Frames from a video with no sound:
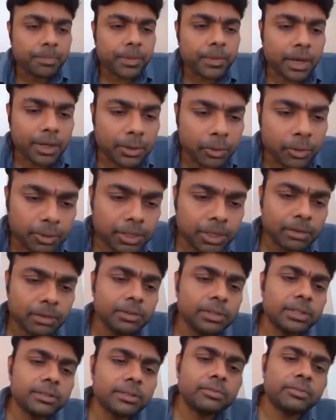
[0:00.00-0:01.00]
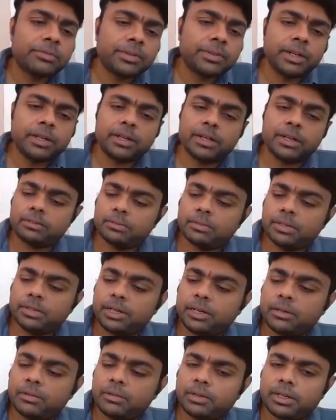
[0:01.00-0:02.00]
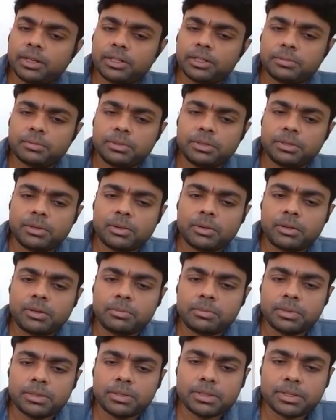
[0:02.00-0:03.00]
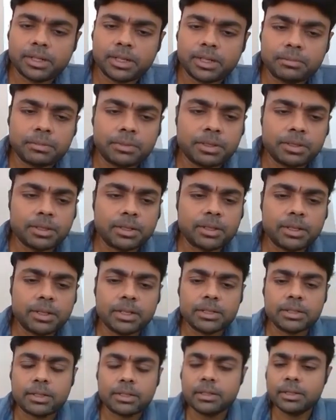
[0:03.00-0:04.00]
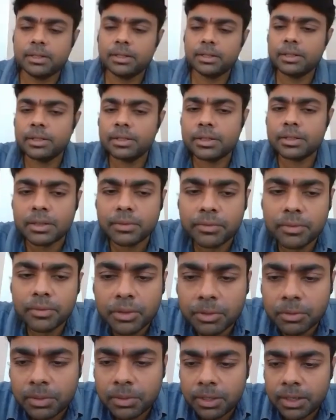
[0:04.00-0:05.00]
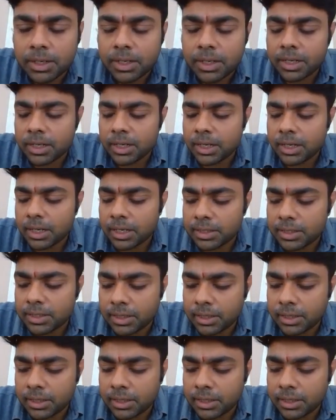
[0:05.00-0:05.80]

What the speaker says: The IO shall, within 15 days from the date of attachment, draw up a statement in case it is referred to an as